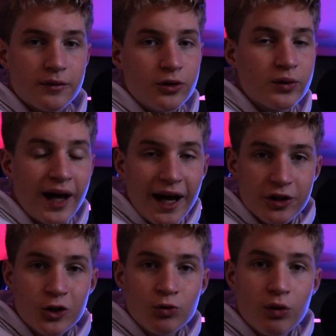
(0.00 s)
you can't
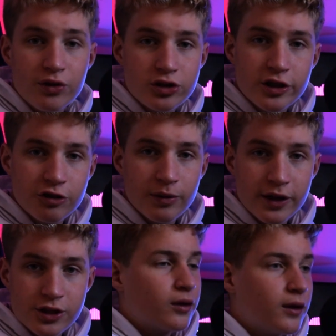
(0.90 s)
go wrong with Shiny
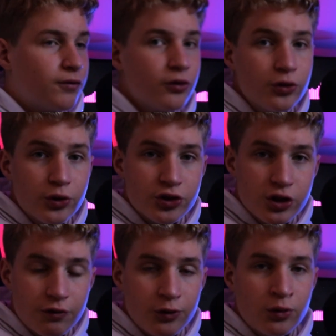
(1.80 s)
Splash. If you're new to
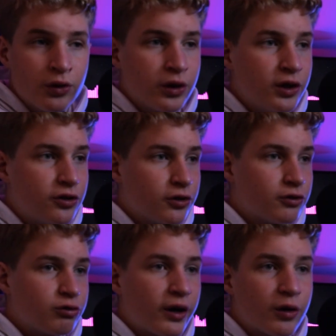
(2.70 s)
G Fuel, you need to
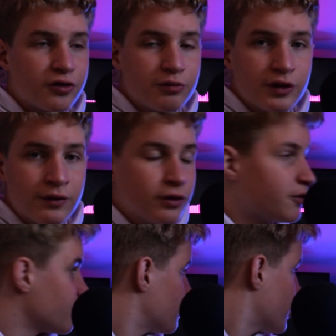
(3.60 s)
try out some
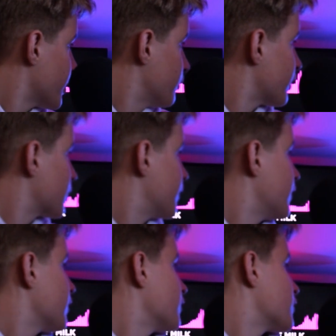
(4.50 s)
flavors. What I can
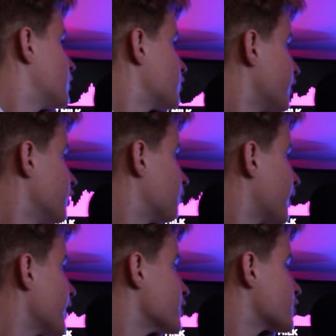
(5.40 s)
recommend is Shiny
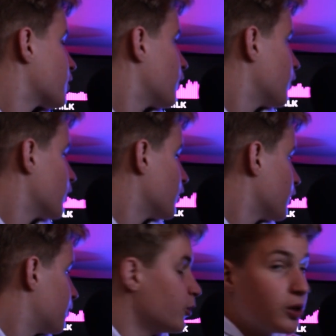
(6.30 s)
Splash,
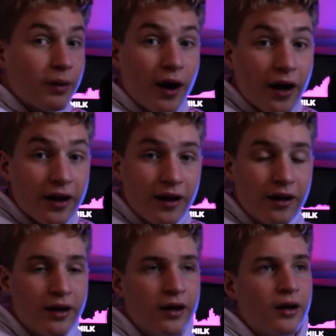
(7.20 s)
PewDiePie,
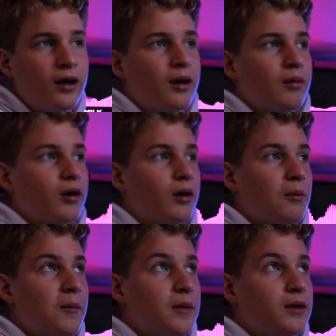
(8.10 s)

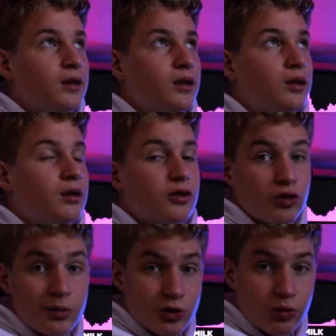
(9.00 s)
maybe
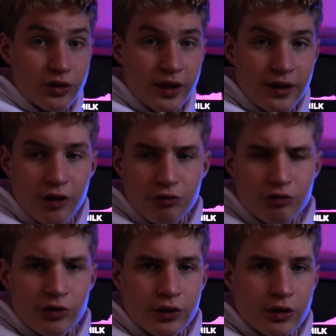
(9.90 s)
Strawberry Shortcake. That one's
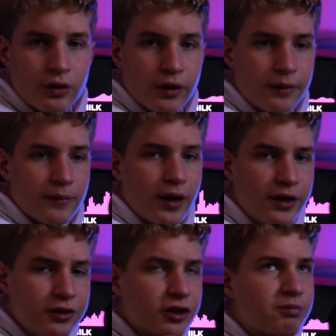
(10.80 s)
really good. Like, I
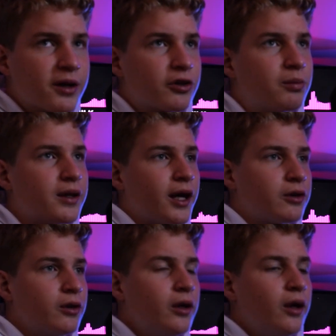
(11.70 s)
didn't expect it to be that
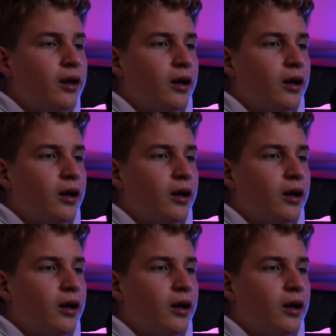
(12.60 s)
good,